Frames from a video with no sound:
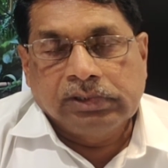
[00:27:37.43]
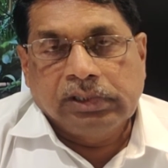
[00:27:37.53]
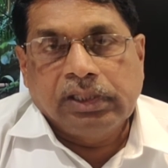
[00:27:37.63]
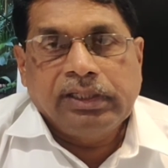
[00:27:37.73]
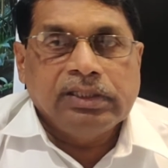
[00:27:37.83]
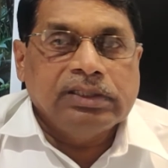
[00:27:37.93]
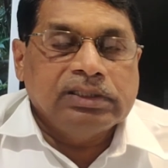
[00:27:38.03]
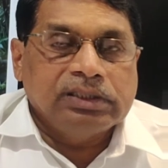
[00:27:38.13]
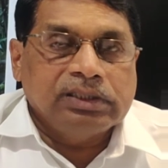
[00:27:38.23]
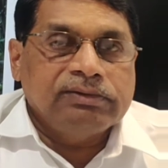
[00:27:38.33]

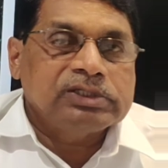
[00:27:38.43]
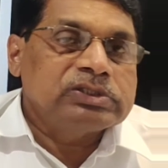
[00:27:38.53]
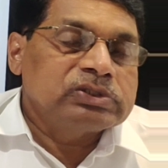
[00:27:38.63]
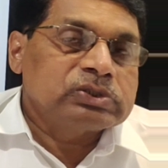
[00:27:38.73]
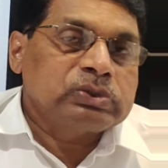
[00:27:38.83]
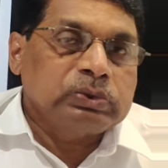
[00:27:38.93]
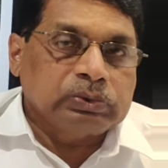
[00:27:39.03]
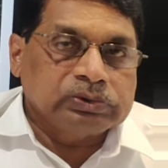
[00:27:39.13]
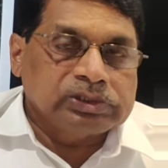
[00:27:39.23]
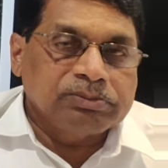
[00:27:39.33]
And reverse is true.
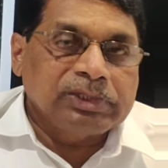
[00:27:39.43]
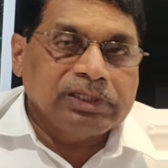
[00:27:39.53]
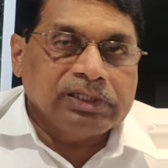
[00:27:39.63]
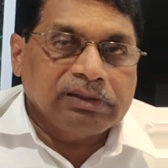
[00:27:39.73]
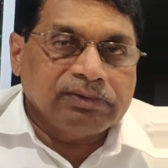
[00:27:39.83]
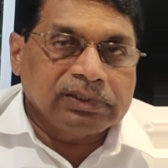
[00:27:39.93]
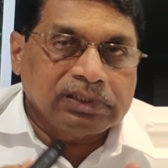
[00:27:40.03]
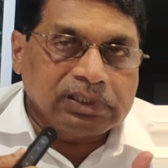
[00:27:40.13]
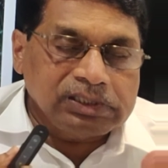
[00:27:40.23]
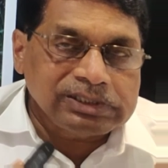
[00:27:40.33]
Similarly, when
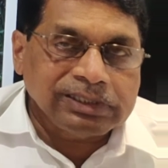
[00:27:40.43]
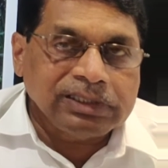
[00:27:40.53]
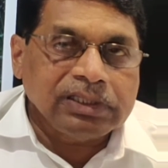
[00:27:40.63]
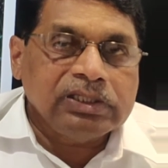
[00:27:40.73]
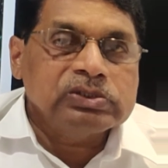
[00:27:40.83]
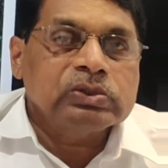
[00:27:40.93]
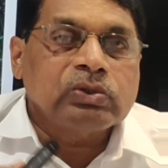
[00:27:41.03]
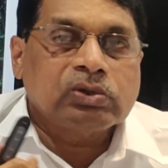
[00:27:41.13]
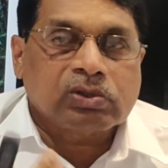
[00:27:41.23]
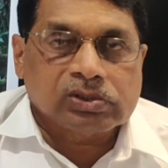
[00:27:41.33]
there is linkage,
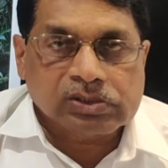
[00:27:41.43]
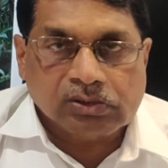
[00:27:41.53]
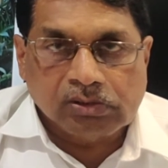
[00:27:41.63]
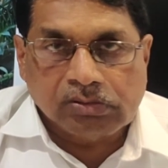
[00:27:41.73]
no crossing.